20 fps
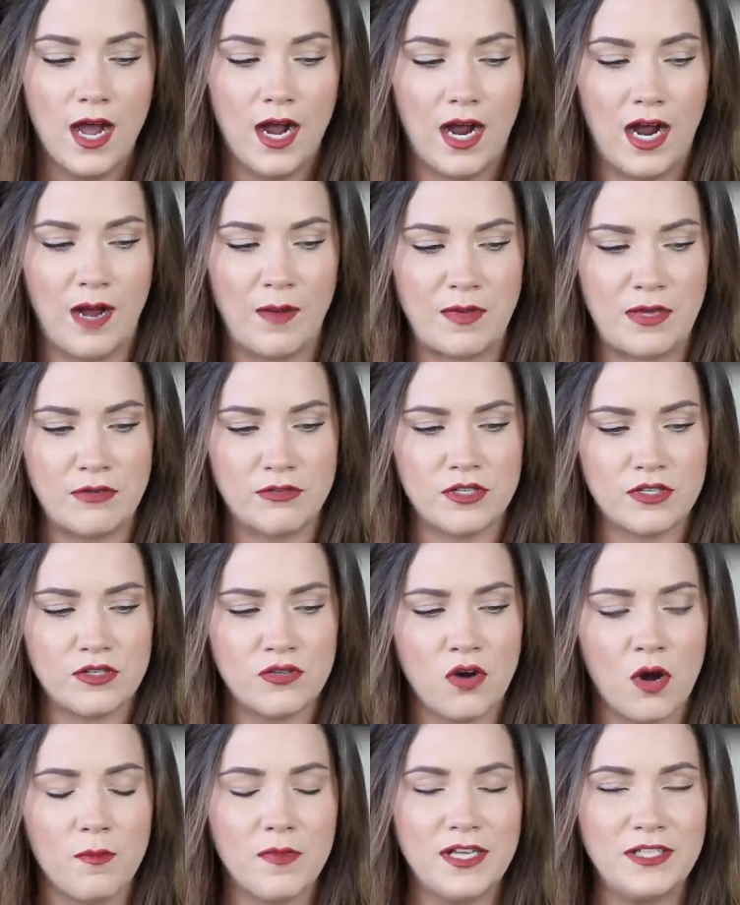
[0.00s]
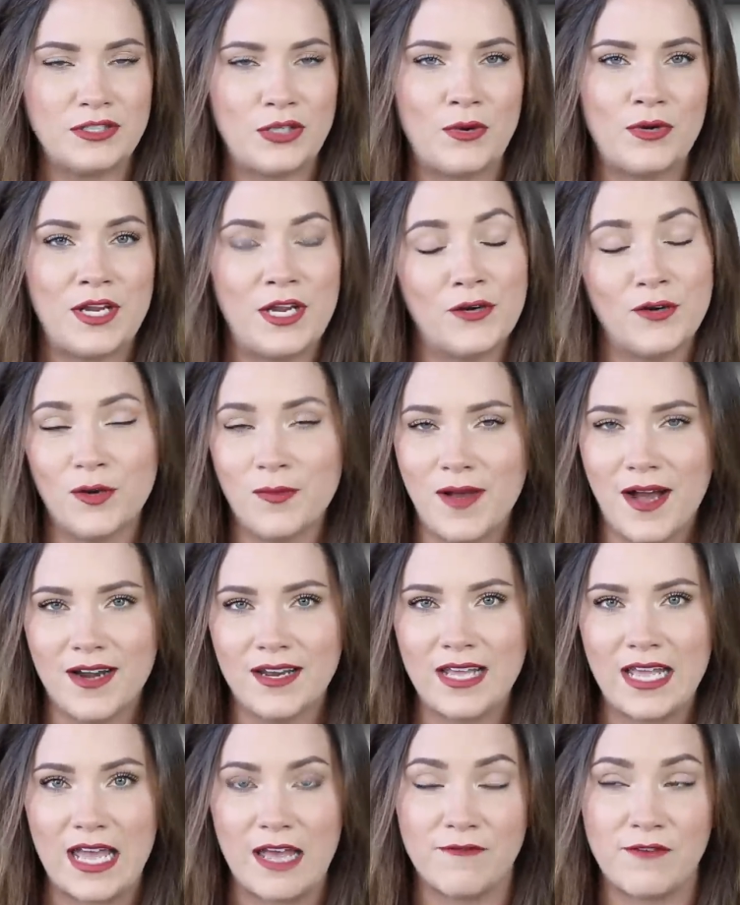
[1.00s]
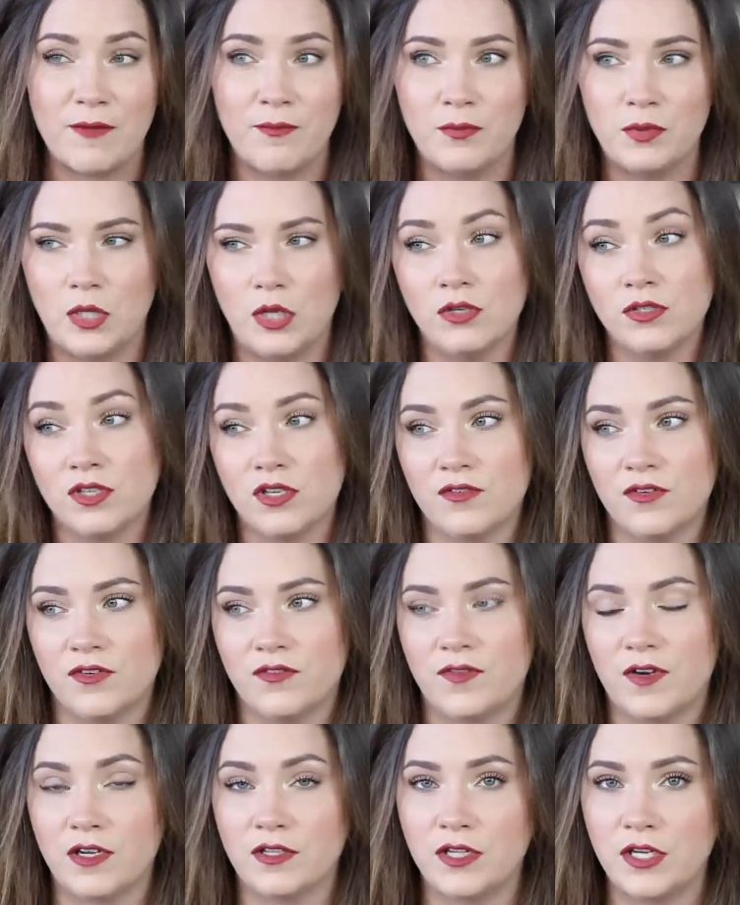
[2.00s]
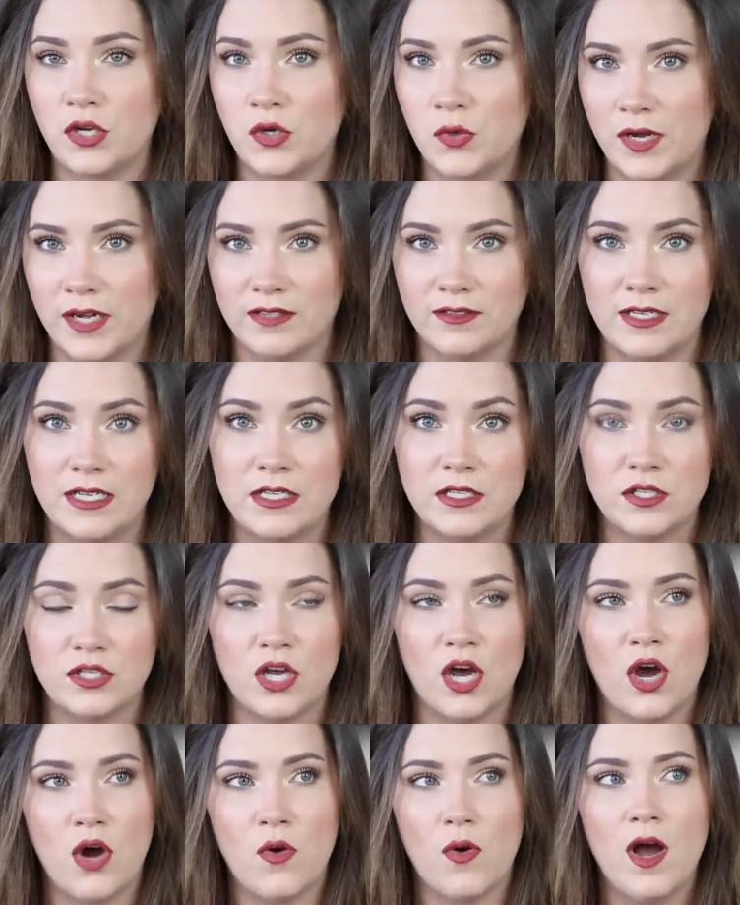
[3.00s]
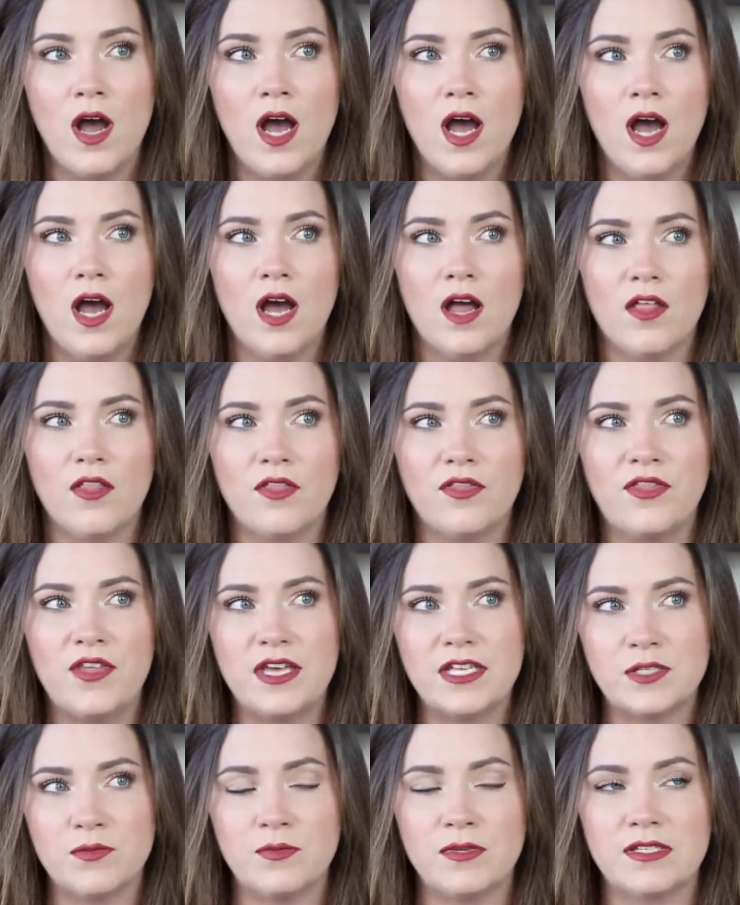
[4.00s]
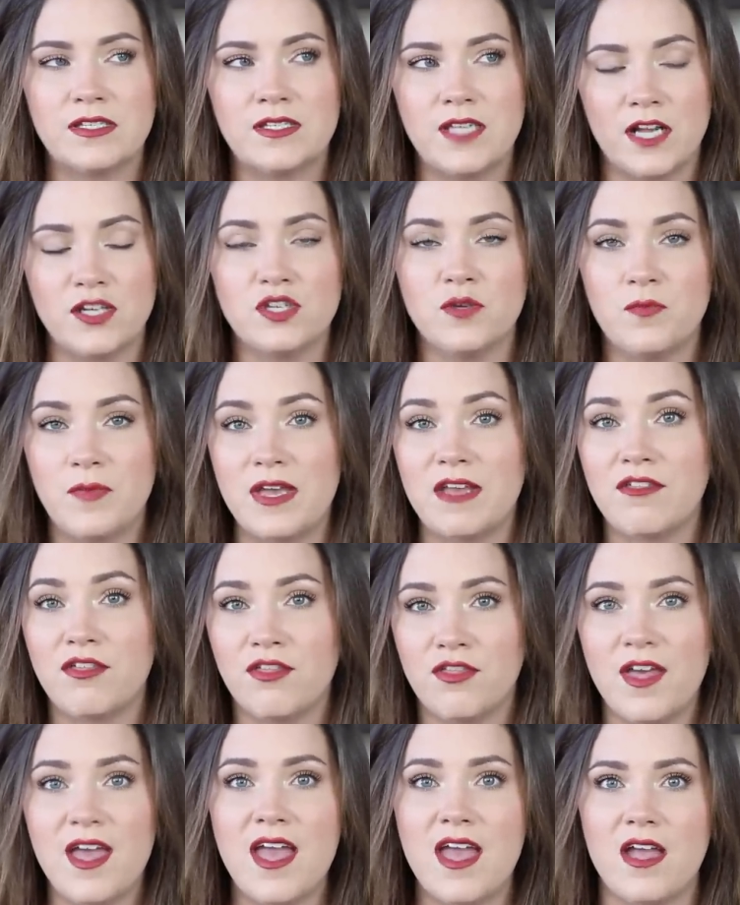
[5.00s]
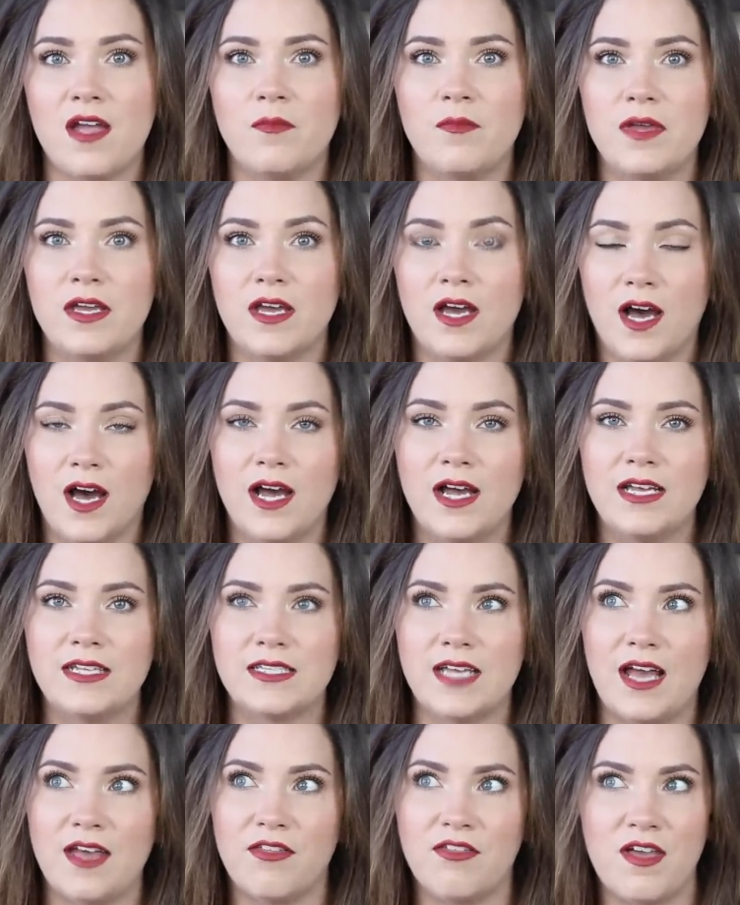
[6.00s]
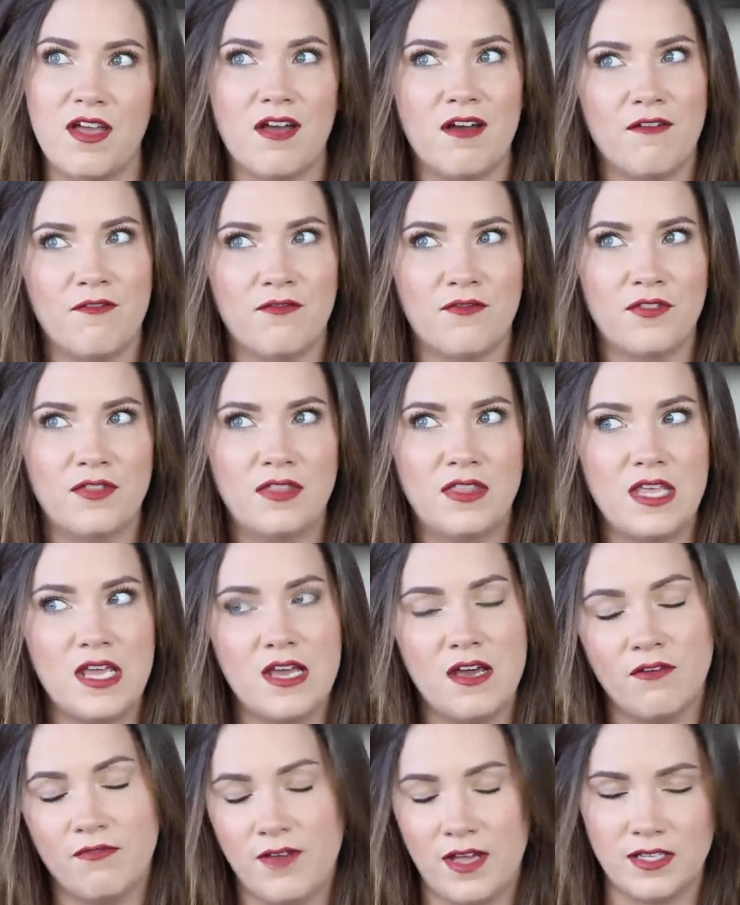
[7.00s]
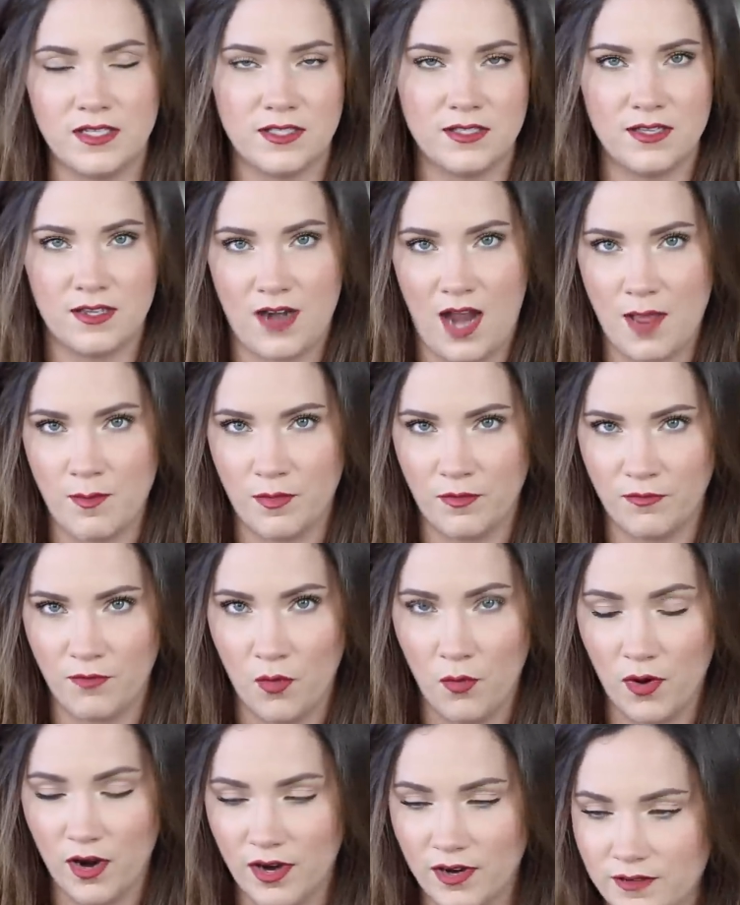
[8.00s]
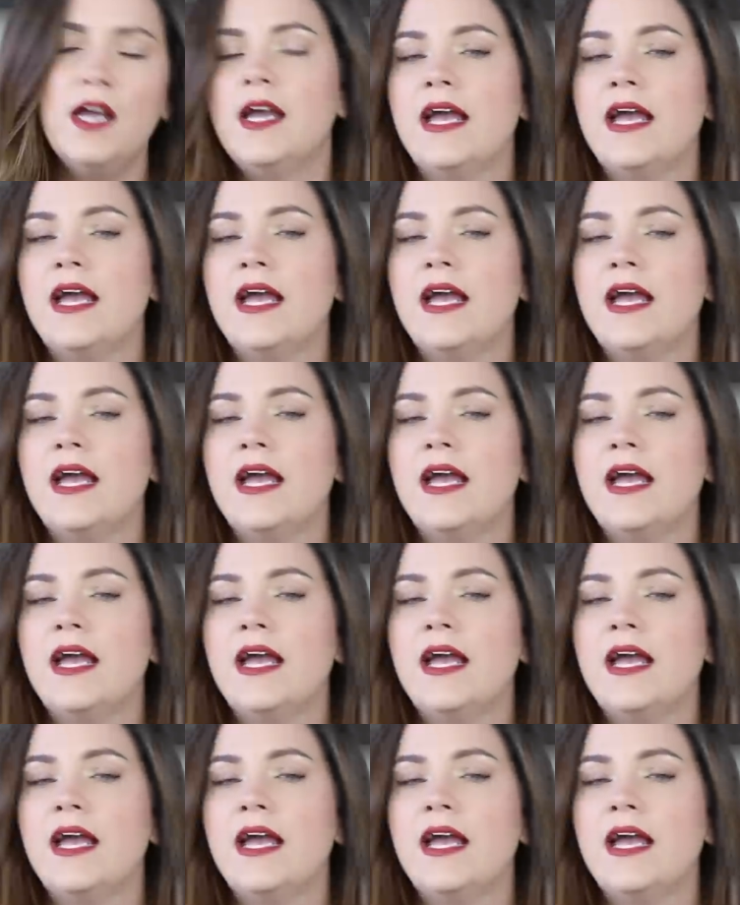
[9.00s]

Um, you just normally don't hear about it if it blows over fairly quickly. So this was such a big thing because I think of the events the night before.